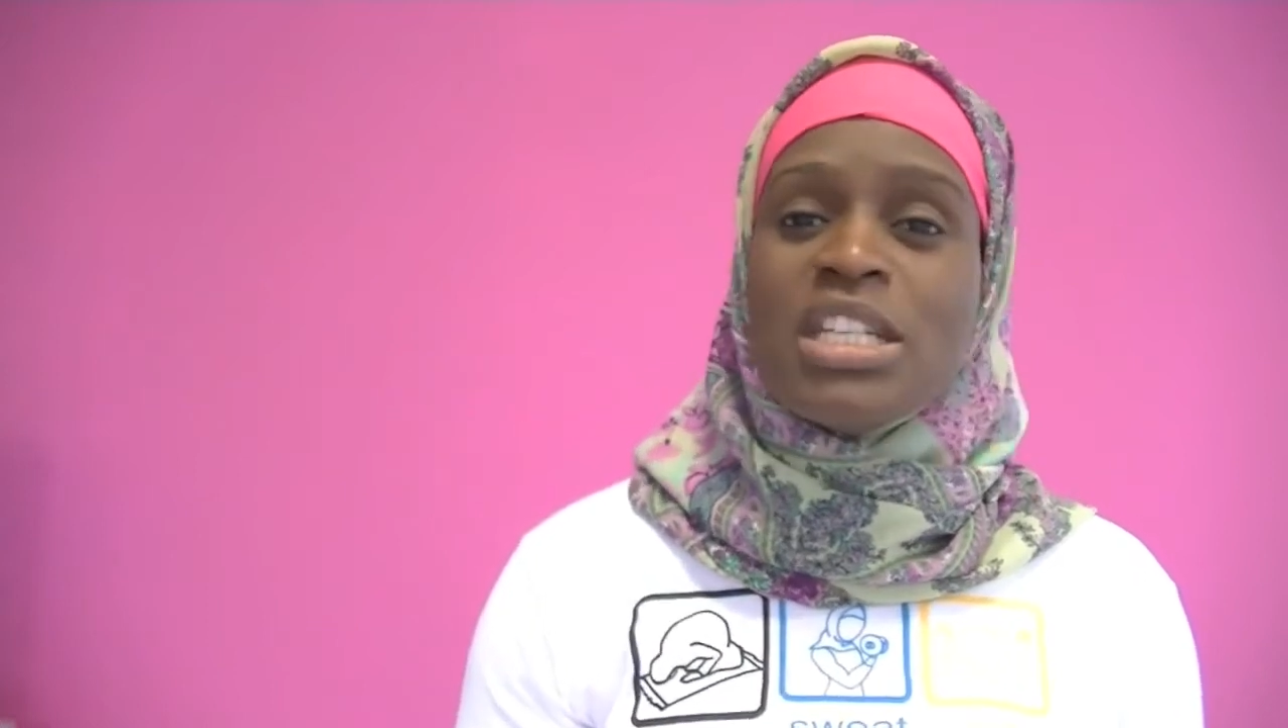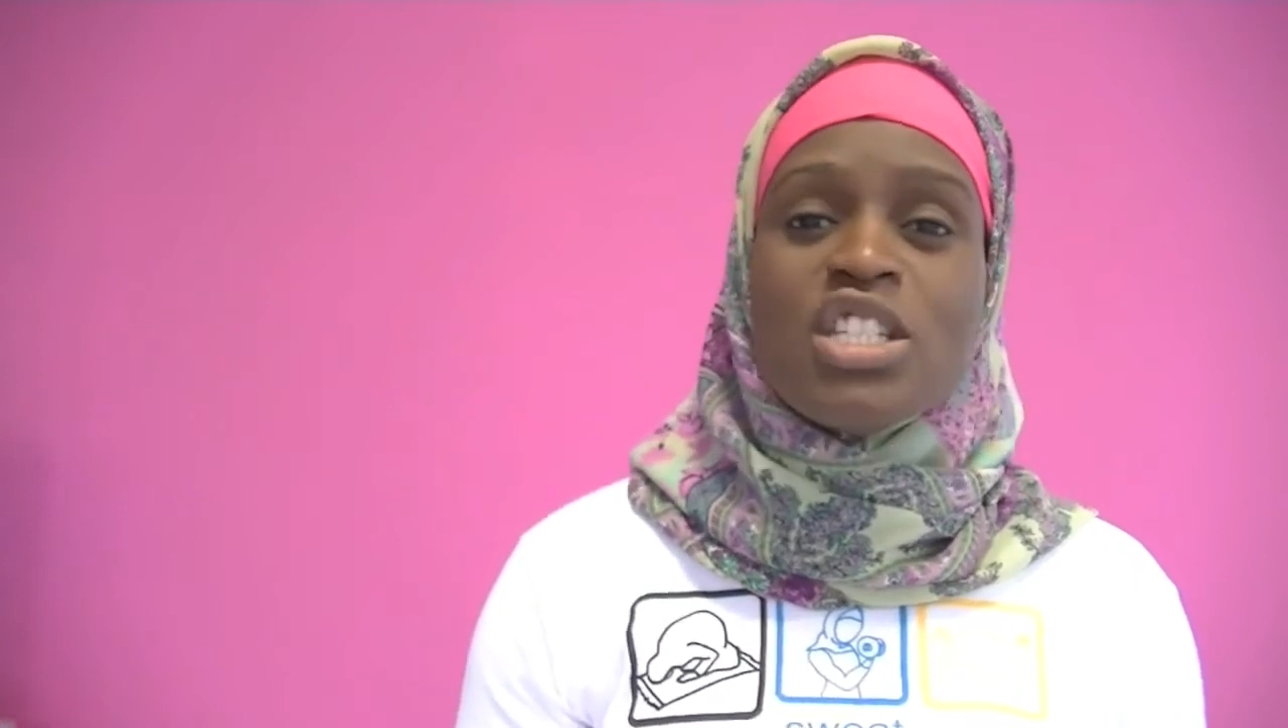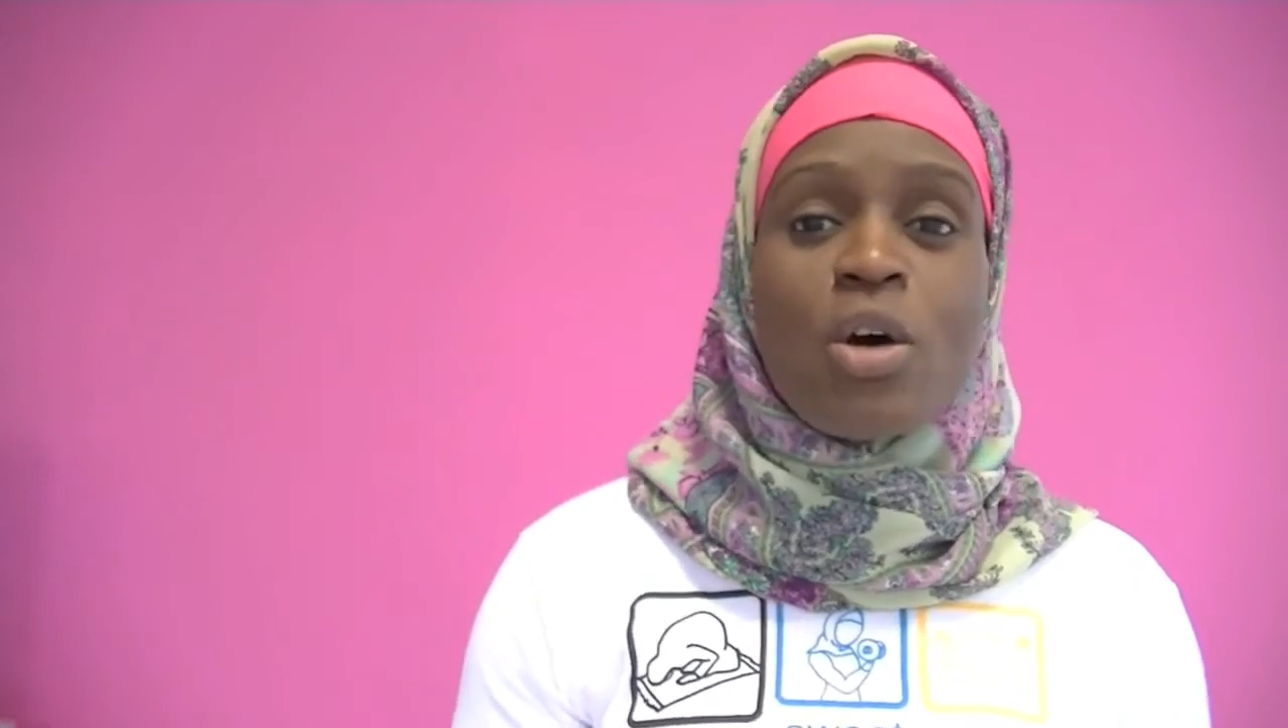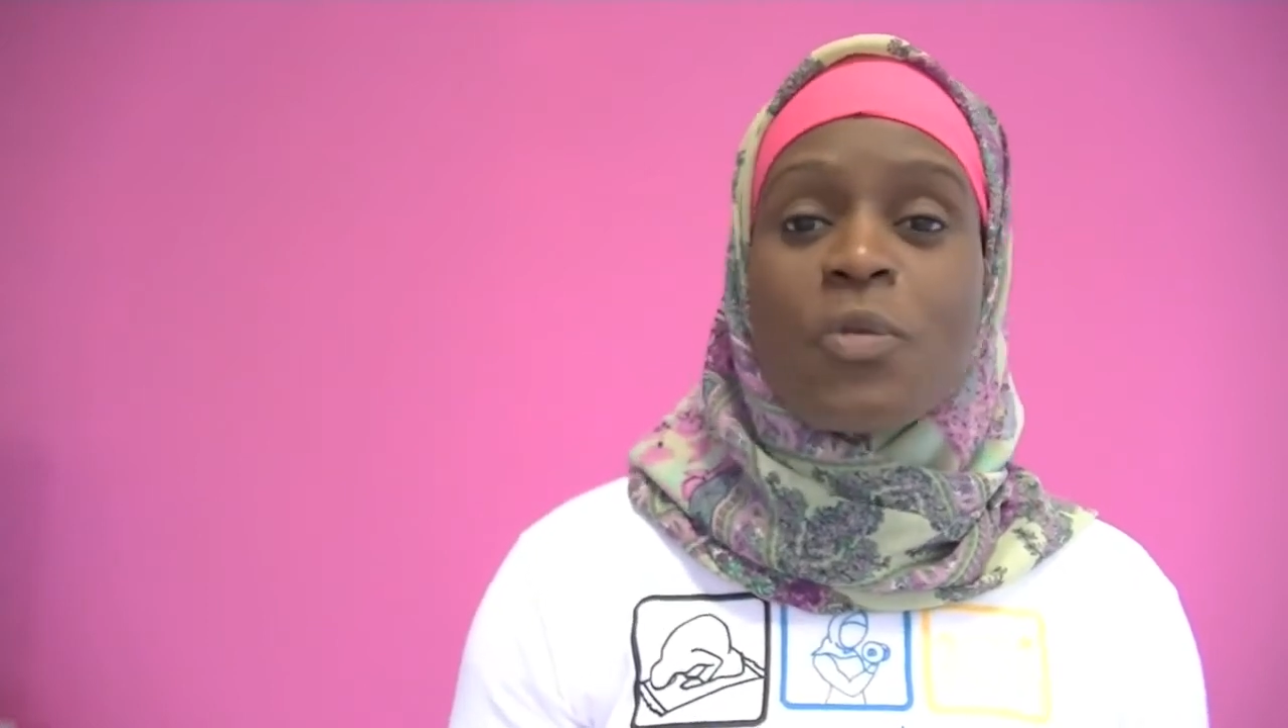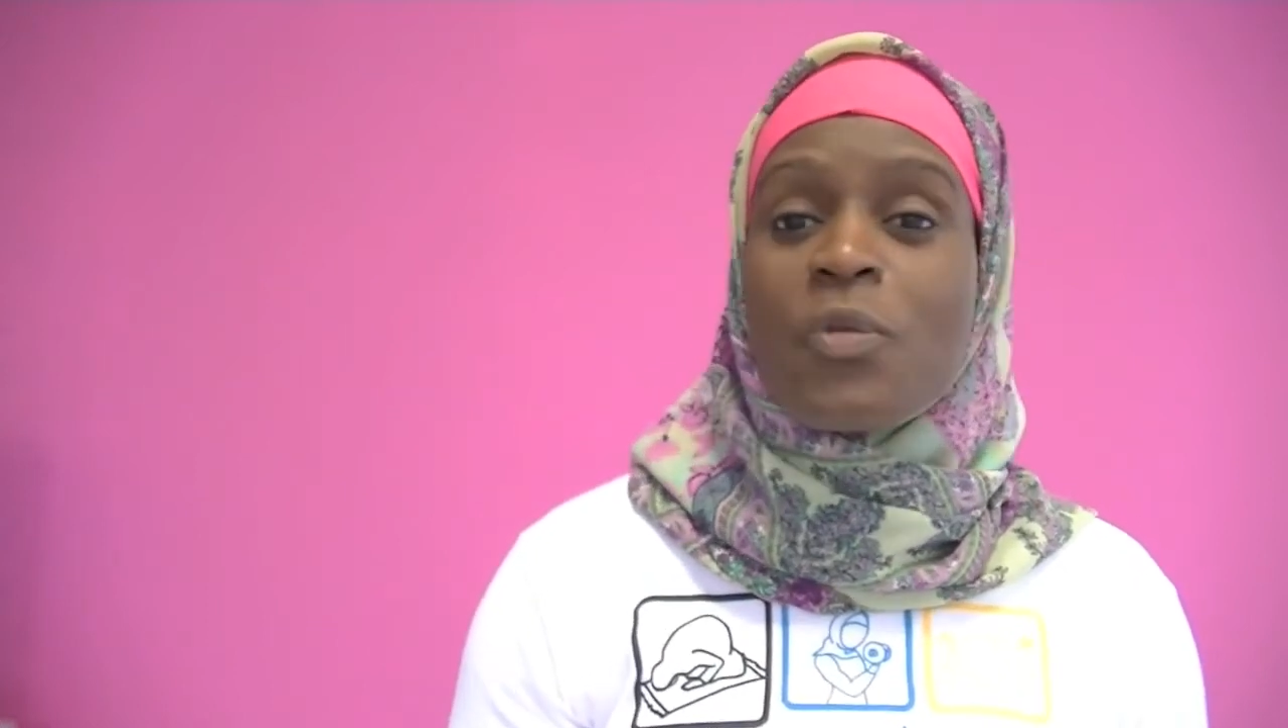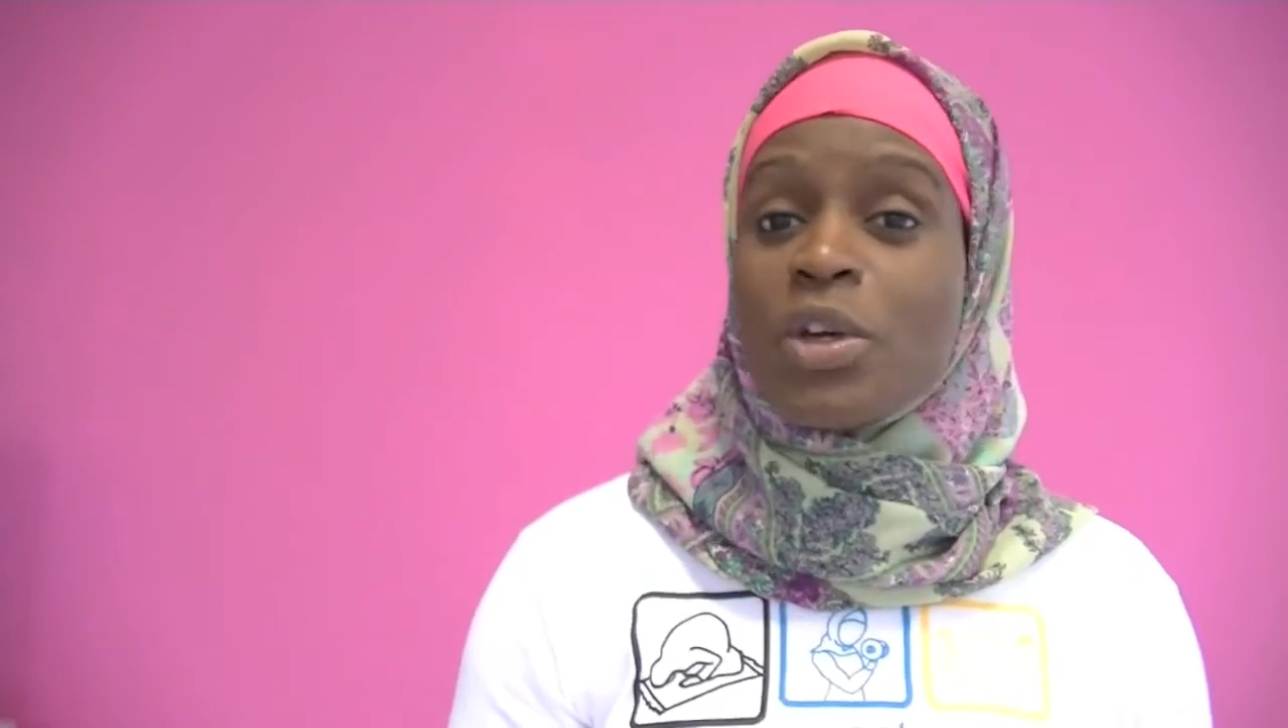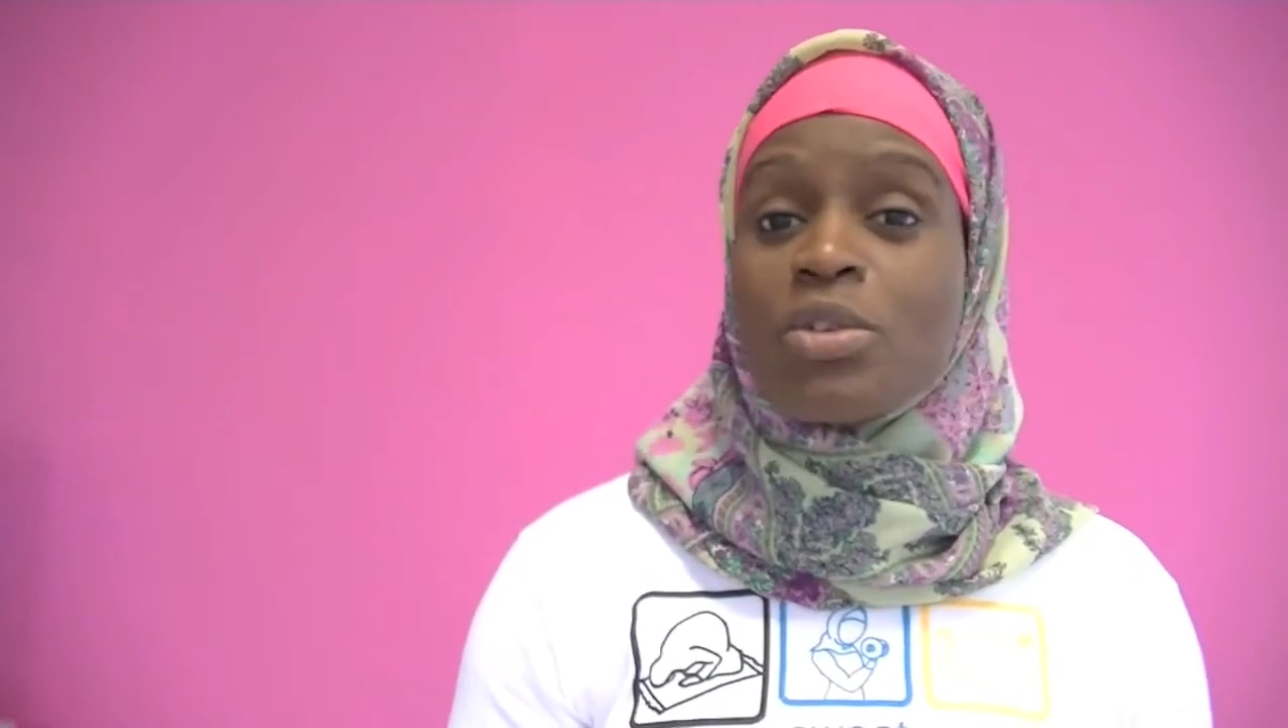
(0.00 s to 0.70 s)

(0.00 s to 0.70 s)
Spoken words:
don't feel